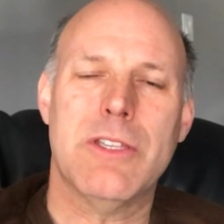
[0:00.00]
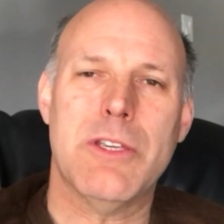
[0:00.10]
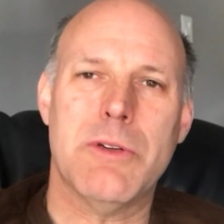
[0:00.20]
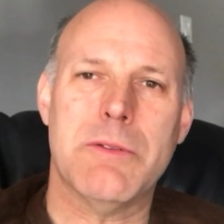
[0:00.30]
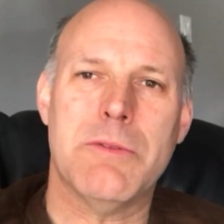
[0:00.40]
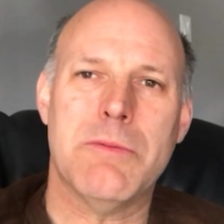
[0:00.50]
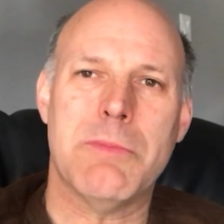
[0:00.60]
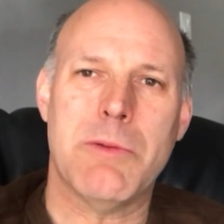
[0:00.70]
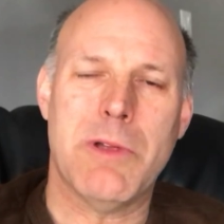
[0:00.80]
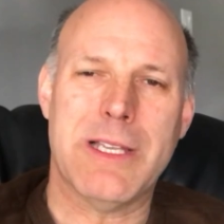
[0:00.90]
you would
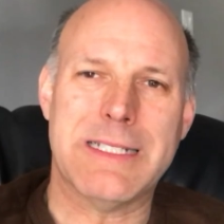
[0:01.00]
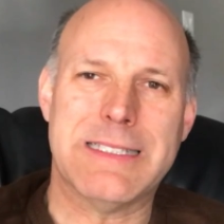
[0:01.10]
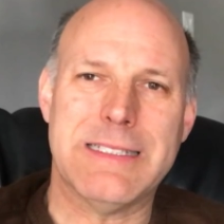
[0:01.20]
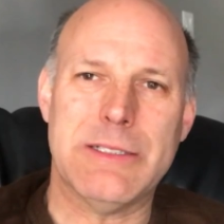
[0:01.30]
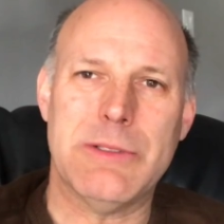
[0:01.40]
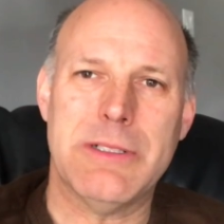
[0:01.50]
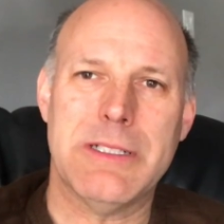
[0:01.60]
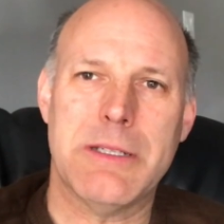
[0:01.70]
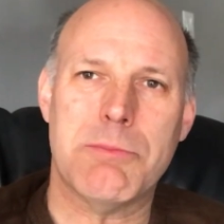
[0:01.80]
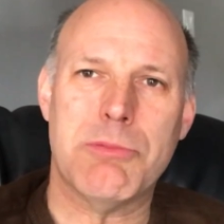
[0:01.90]
be willing to
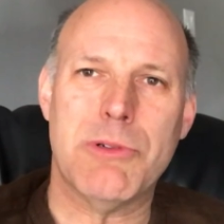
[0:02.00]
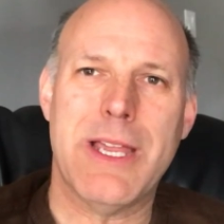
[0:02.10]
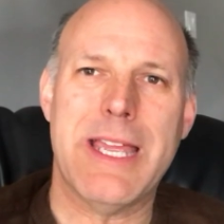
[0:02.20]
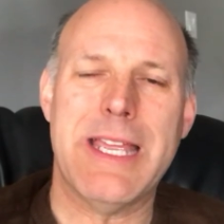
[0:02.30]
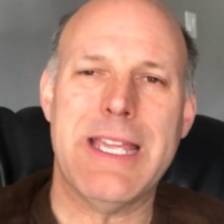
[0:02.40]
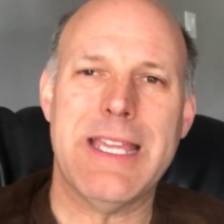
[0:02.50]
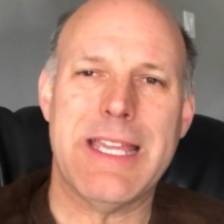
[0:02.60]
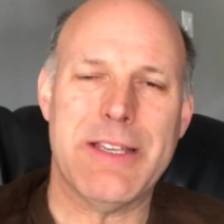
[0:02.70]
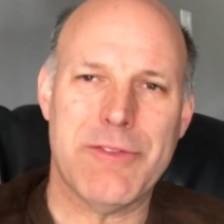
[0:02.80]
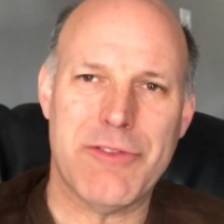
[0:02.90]
pray
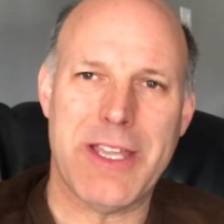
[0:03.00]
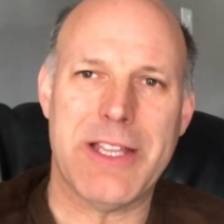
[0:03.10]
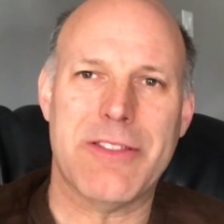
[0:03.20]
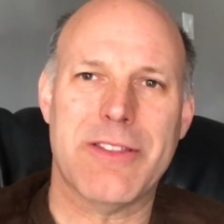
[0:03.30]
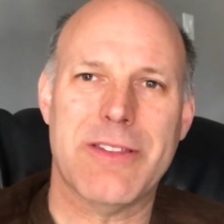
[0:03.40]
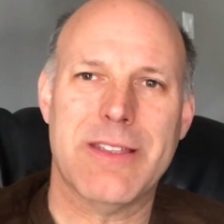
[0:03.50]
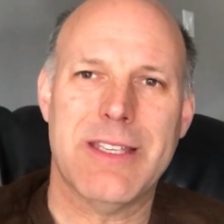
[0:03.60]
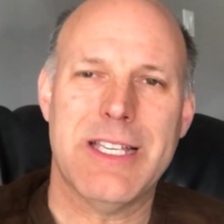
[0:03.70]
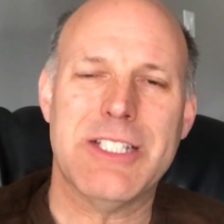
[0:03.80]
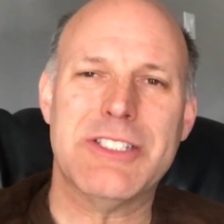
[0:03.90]
in faith,
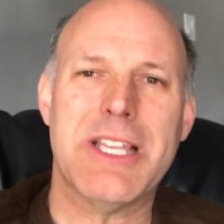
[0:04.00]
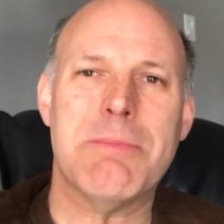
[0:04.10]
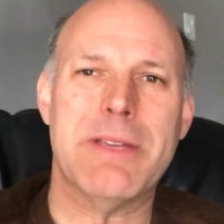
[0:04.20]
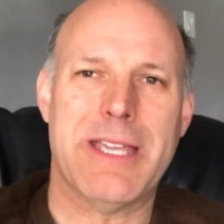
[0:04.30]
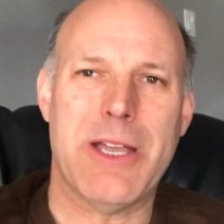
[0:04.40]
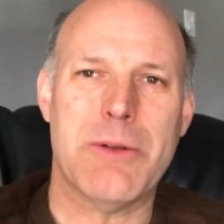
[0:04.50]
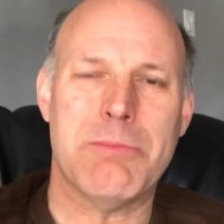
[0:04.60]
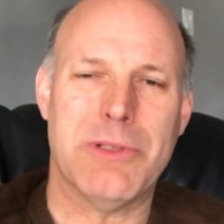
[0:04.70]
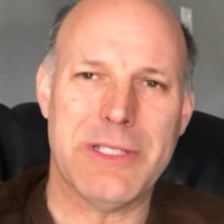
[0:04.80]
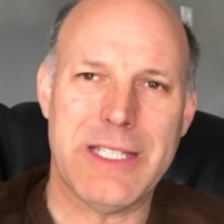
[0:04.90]
stepping out,
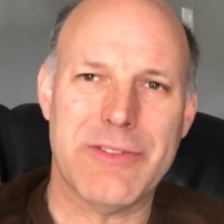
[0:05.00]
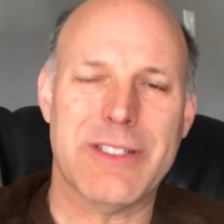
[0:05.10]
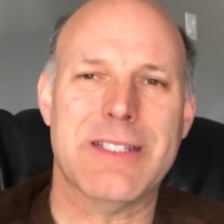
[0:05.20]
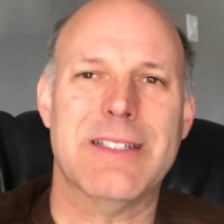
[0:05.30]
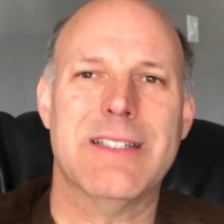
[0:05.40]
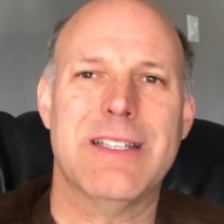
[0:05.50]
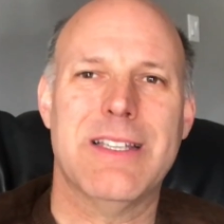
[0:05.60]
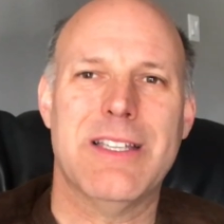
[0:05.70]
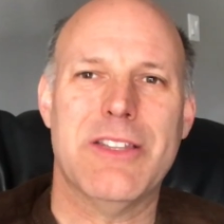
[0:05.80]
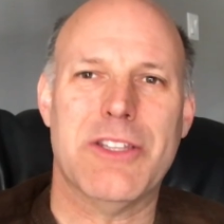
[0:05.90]
believing
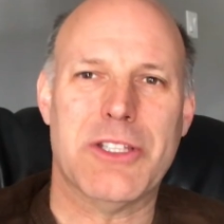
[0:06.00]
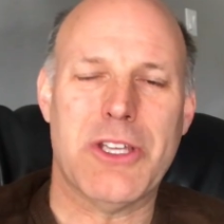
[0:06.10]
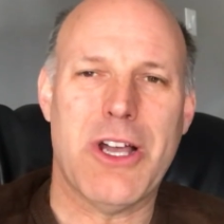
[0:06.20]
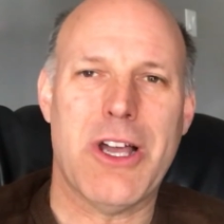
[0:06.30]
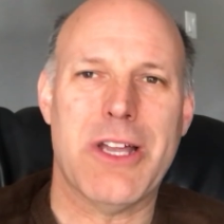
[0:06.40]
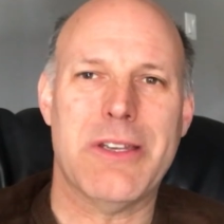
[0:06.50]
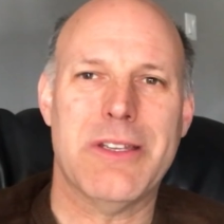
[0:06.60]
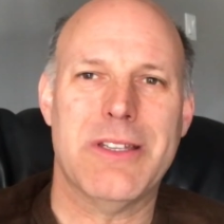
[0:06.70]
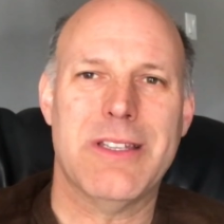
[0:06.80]
that God